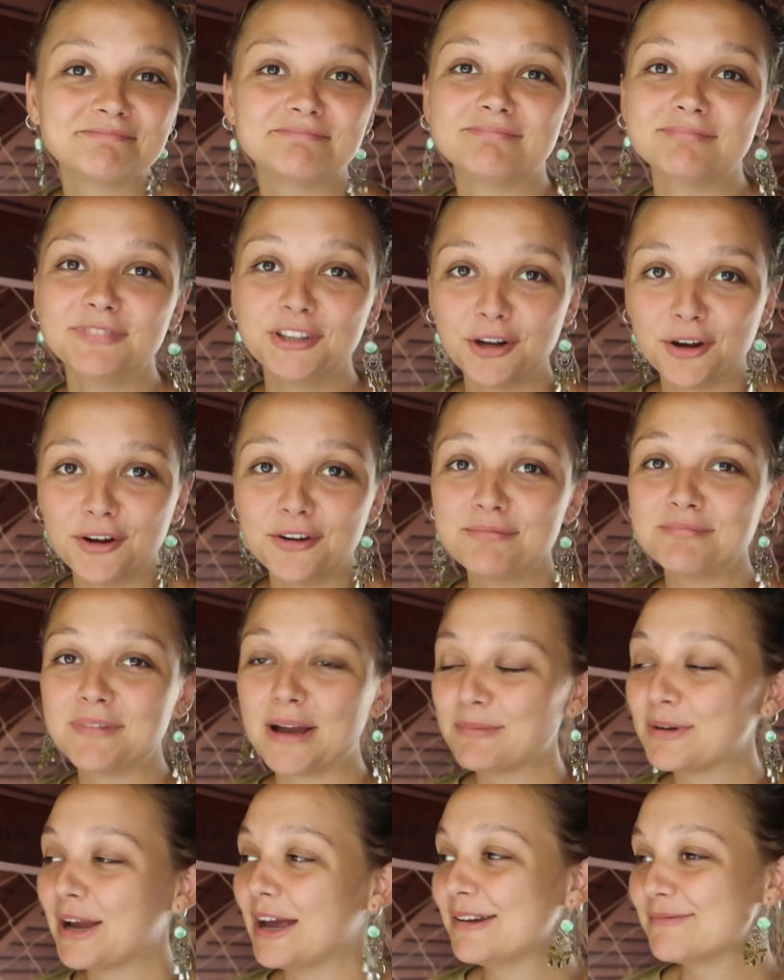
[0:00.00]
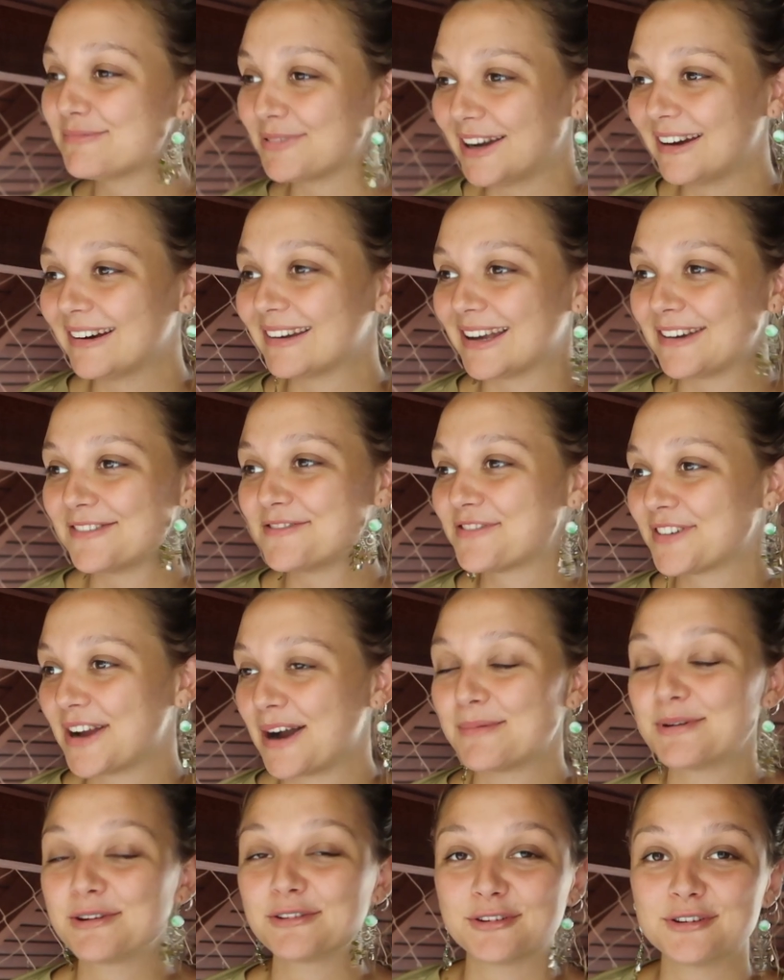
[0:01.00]
you know, I'm kind of proud. I've
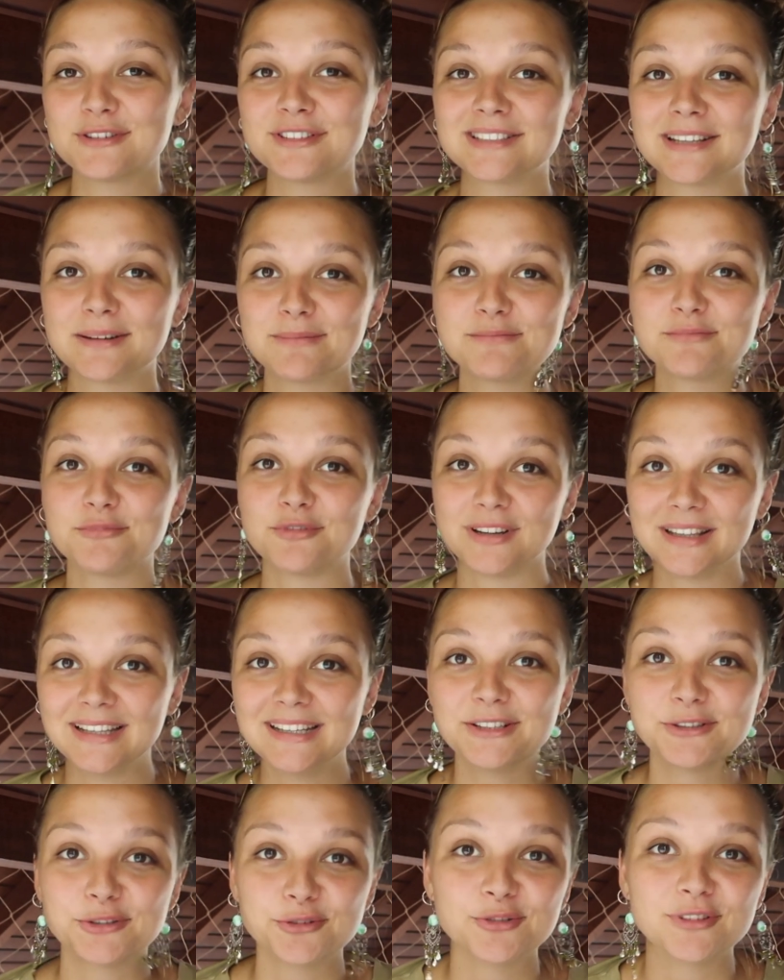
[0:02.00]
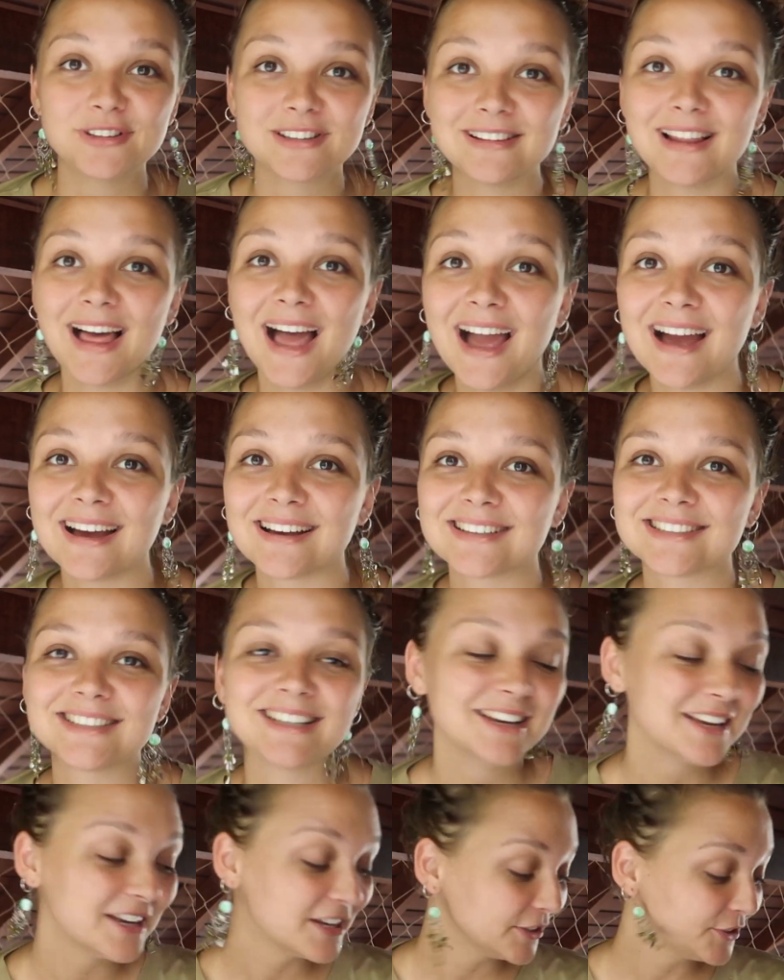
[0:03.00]
come across some really cool little hacks.
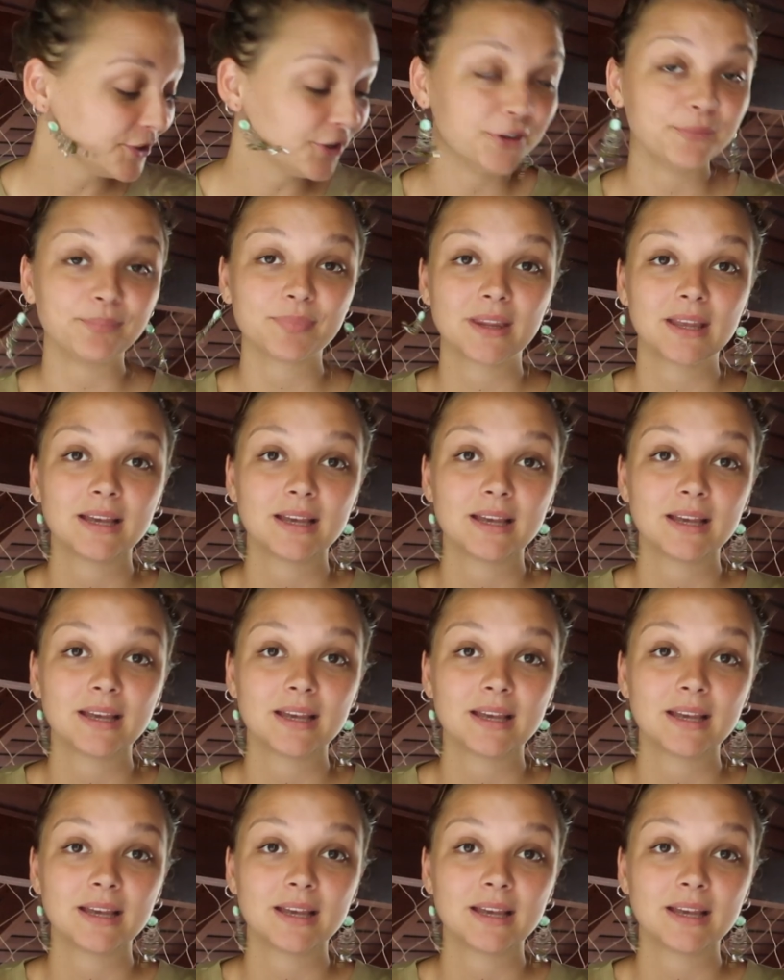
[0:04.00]
So